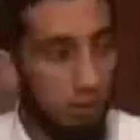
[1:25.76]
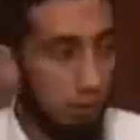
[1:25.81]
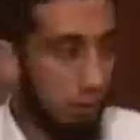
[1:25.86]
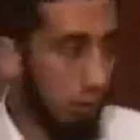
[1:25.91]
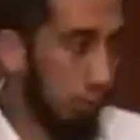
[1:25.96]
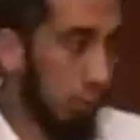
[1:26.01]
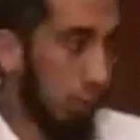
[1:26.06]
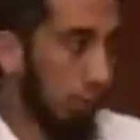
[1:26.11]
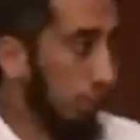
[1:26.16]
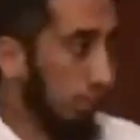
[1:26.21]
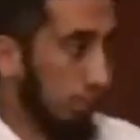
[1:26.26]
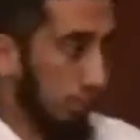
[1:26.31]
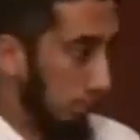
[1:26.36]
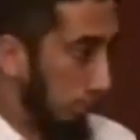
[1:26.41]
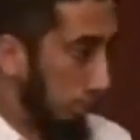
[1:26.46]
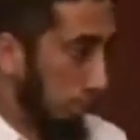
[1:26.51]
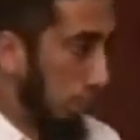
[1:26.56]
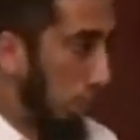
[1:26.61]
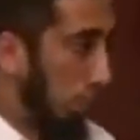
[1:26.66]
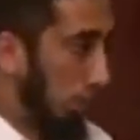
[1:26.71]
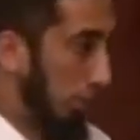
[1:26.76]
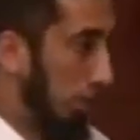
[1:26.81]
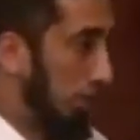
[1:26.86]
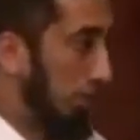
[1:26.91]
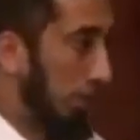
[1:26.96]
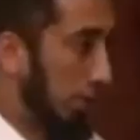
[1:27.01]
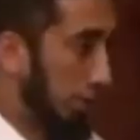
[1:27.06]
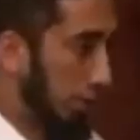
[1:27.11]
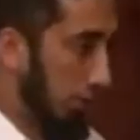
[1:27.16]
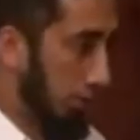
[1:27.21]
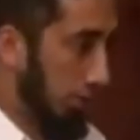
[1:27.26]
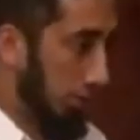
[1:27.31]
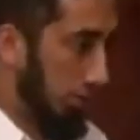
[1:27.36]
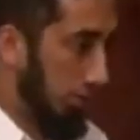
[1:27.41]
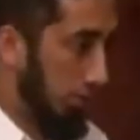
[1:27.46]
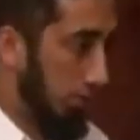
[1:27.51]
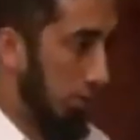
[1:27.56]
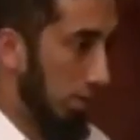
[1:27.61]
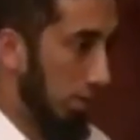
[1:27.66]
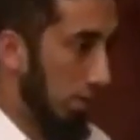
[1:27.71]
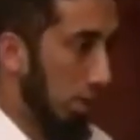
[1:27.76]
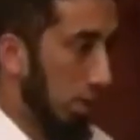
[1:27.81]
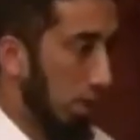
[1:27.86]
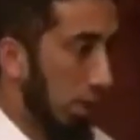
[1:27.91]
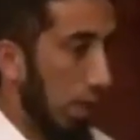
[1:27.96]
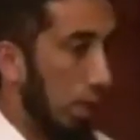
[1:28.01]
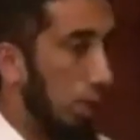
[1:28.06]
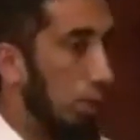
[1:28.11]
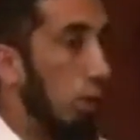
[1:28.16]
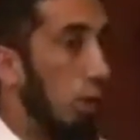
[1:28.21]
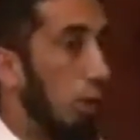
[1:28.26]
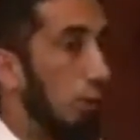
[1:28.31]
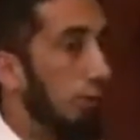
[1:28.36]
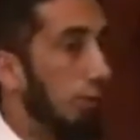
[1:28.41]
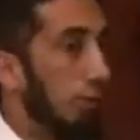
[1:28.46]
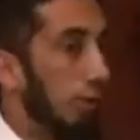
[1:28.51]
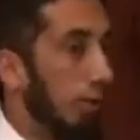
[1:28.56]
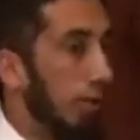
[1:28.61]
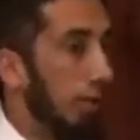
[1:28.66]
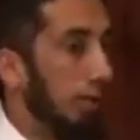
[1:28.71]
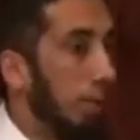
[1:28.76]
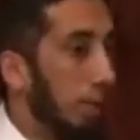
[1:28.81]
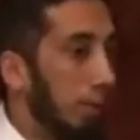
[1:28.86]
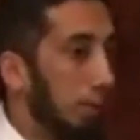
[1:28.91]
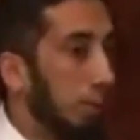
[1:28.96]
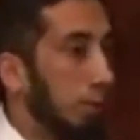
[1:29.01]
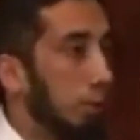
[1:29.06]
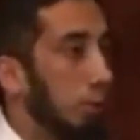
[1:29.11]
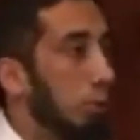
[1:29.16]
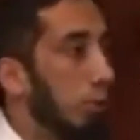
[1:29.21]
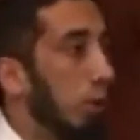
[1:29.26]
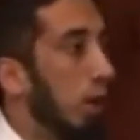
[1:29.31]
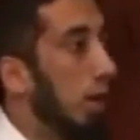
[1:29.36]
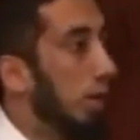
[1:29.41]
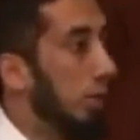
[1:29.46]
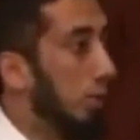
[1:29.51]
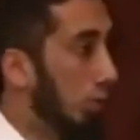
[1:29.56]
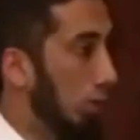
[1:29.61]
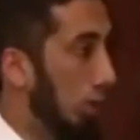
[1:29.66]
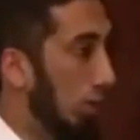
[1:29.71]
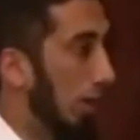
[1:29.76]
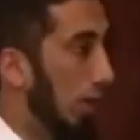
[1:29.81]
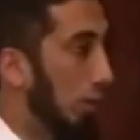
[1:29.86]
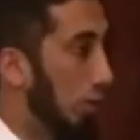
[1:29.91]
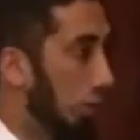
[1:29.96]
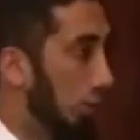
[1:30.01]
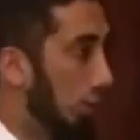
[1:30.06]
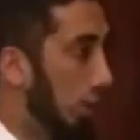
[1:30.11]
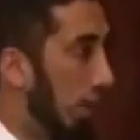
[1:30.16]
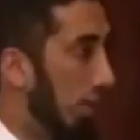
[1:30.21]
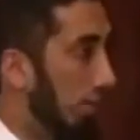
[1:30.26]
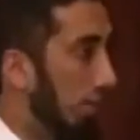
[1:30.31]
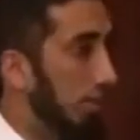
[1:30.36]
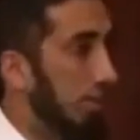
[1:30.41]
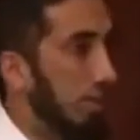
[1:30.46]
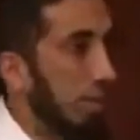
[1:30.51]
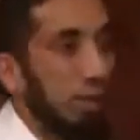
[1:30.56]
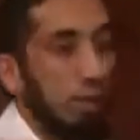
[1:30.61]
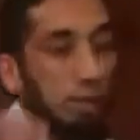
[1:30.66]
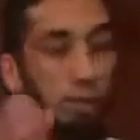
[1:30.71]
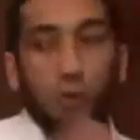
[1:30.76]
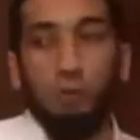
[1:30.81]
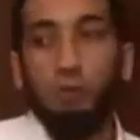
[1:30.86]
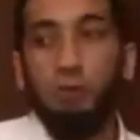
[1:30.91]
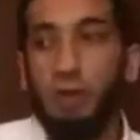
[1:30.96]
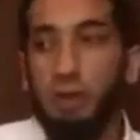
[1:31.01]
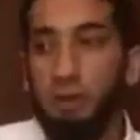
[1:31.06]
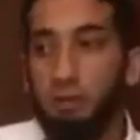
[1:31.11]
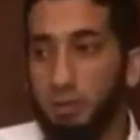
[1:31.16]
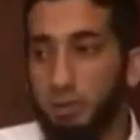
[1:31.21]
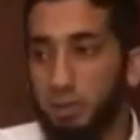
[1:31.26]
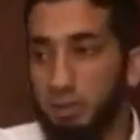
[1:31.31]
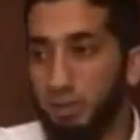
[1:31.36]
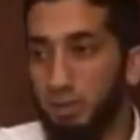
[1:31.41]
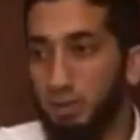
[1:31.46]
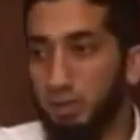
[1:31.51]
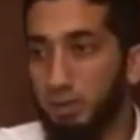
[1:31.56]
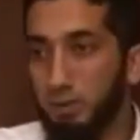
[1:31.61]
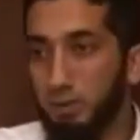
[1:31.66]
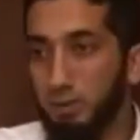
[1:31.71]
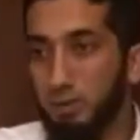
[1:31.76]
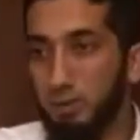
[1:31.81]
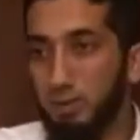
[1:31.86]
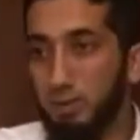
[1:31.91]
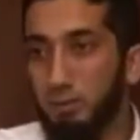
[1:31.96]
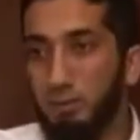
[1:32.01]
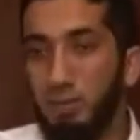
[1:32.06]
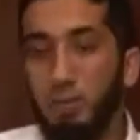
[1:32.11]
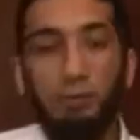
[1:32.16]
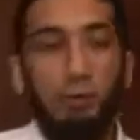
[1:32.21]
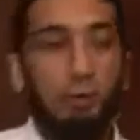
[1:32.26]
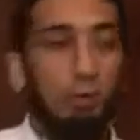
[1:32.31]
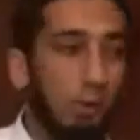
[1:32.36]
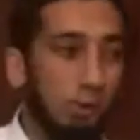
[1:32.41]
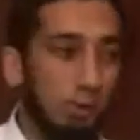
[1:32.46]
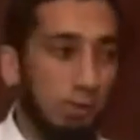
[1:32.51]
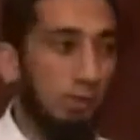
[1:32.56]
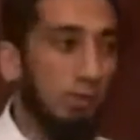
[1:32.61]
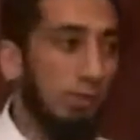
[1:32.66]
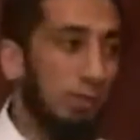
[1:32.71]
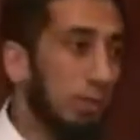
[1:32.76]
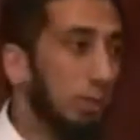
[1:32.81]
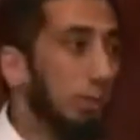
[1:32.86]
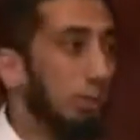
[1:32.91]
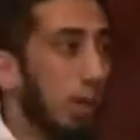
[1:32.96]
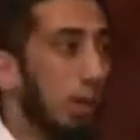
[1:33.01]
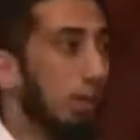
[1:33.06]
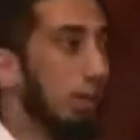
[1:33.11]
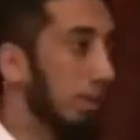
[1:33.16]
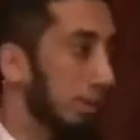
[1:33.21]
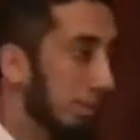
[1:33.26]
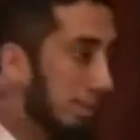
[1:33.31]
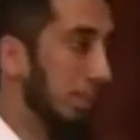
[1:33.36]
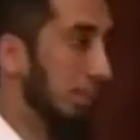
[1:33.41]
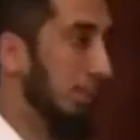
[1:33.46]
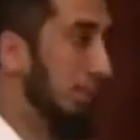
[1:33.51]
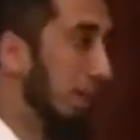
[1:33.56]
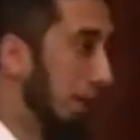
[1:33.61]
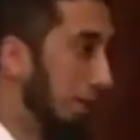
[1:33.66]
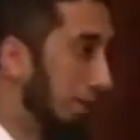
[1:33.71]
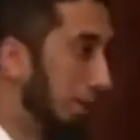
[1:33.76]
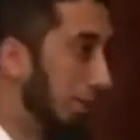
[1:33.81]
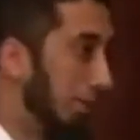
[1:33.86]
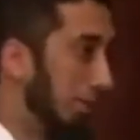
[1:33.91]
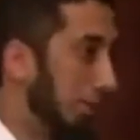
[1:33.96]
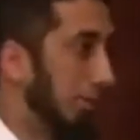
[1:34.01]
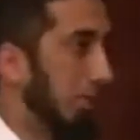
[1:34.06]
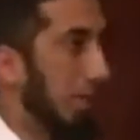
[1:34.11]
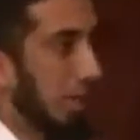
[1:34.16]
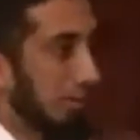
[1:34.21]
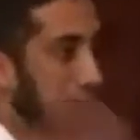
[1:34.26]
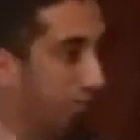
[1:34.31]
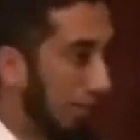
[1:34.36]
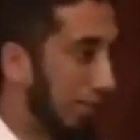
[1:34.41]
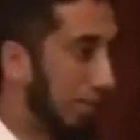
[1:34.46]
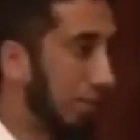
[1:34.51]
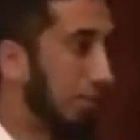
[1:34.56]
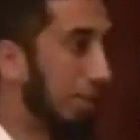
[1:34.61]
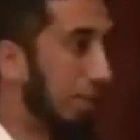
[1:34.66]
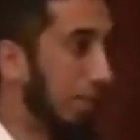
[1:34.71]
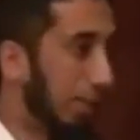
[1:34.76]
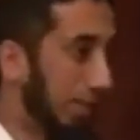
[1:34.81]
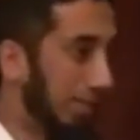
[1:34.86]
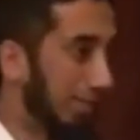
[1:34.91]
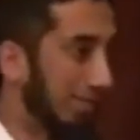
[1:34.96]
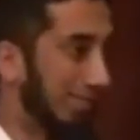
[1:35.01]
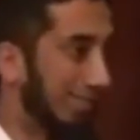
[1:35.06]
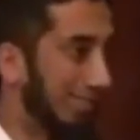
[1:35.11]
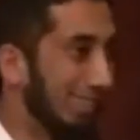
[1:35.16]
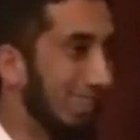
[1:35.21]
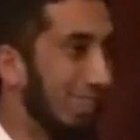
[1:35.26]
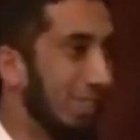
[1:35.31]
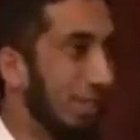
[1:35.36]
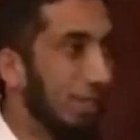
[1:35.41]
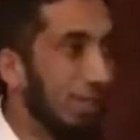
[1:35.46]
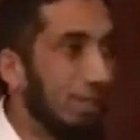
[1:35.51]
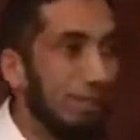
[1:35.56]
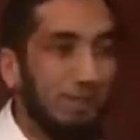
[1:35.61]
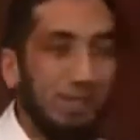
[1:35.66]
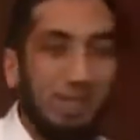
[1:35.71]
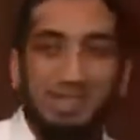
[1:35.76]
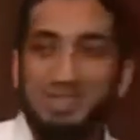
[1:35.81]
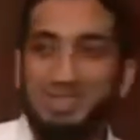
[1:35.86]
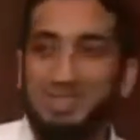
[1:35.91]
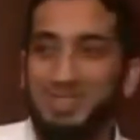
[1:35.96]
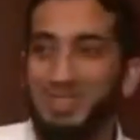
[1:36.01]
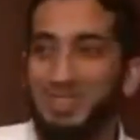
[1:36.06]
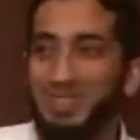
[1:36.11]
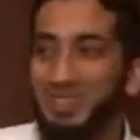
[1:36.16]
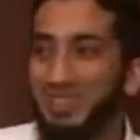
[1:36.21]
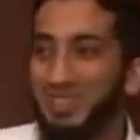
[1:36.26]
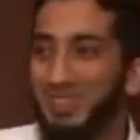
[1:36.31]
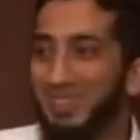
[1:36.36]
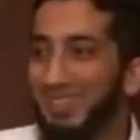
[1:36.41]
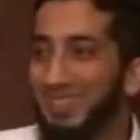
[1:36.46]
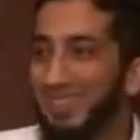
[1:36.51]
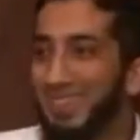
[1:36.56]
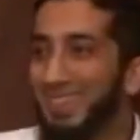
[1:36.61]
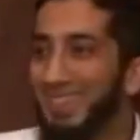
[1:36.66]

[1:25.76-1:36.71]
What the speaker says: This is what most of us do. And hopefully people you talk to about your problems are in your family. But for most of us the problem is the family, so you got to find somebody else. Right? So,